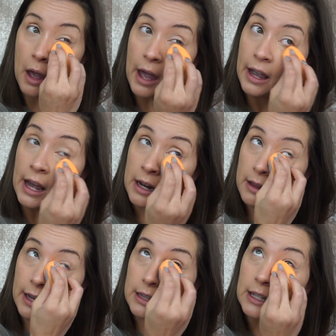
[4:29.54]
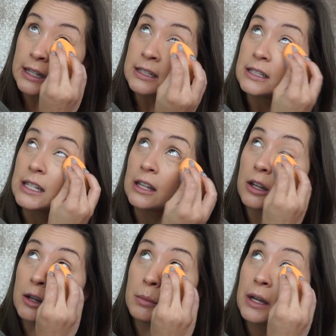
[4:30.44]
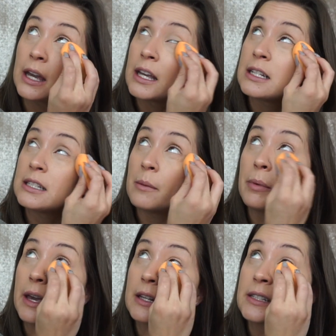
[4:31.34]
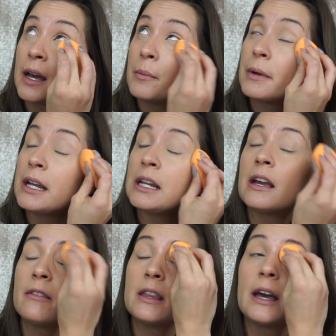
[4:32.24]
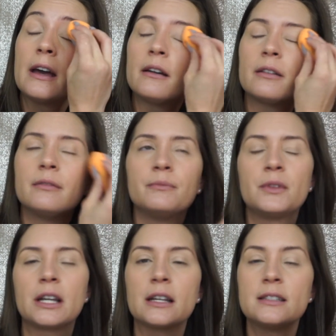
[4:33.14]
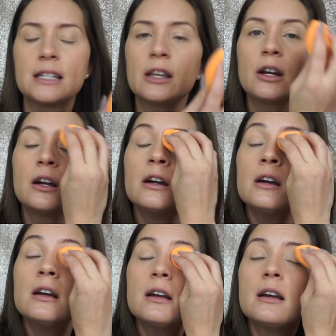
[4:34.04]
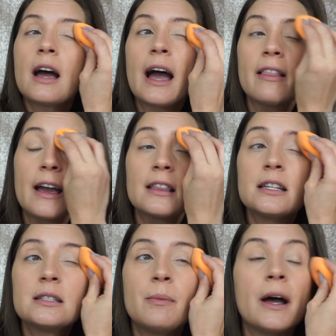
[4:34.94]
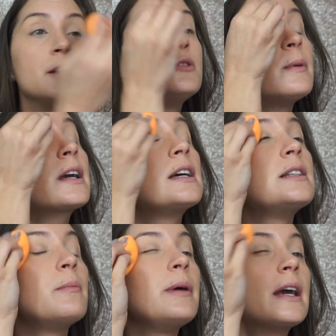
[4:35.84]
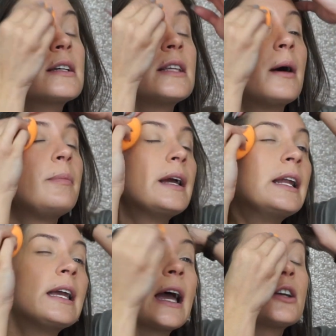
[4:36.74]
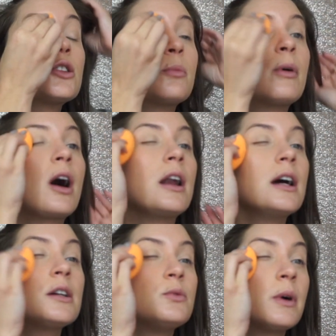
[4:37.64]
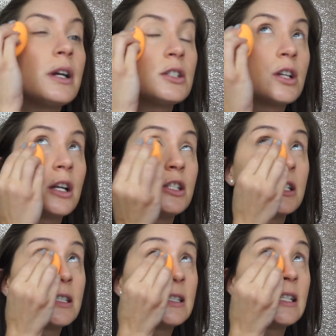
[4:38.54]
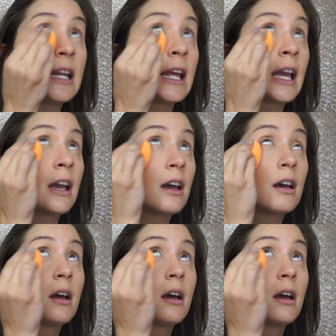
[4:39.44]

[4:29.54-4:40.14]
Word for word: I kind of like the concealer because it picks up any of the, the concealer. I like the sponge because it picks up any extra product where it's not just sitting